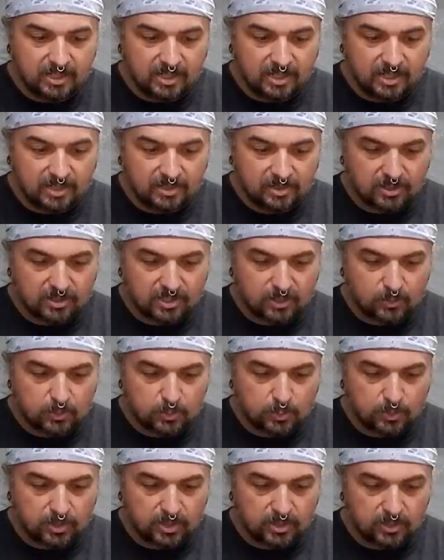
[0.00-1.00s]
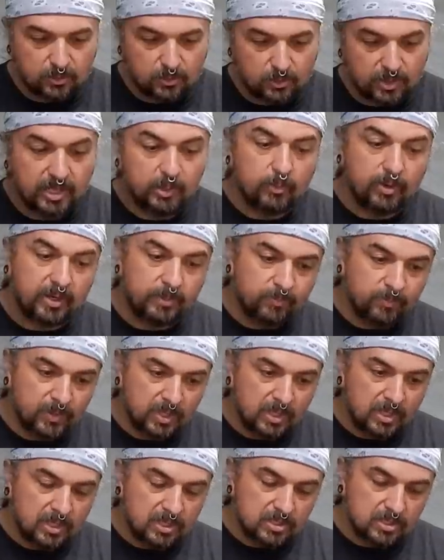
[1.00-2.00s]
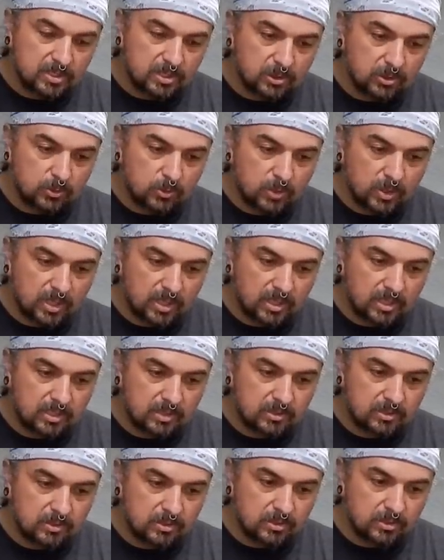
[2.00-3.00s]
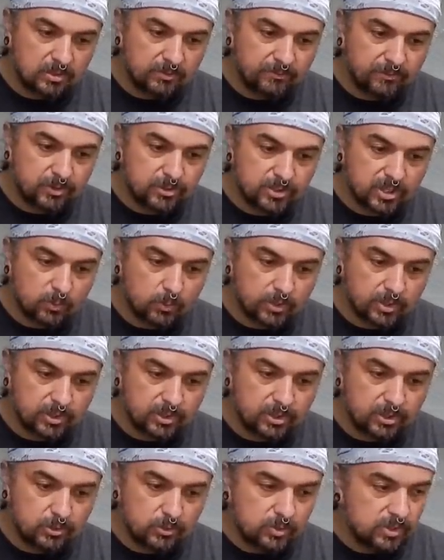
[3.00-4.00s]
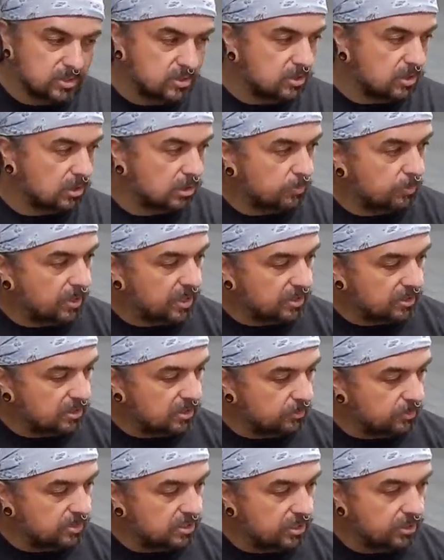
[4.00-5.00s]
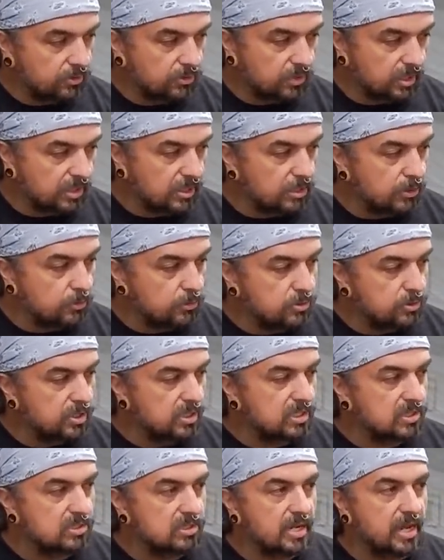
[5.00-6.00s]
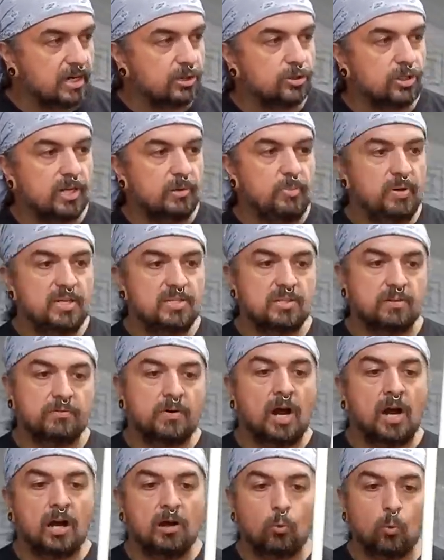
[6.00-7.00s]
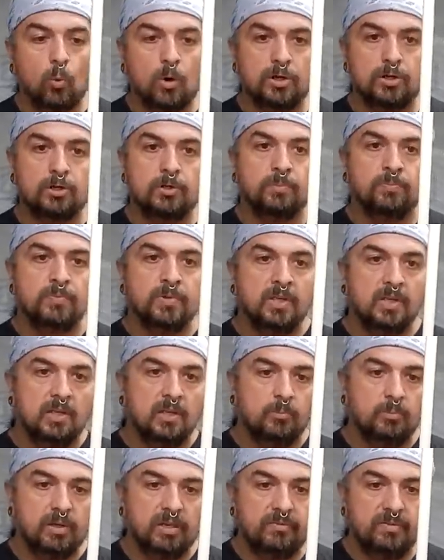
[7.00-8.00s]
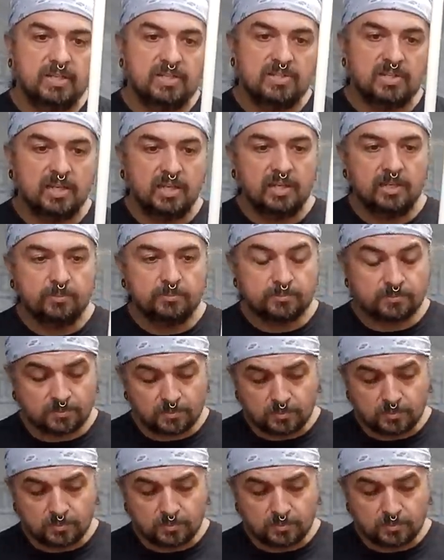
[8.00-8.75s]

I thought that was pretty cool. Anyway, so the first thing we're going to do is talk about the material I used. This is actually a piece of hot water PVC.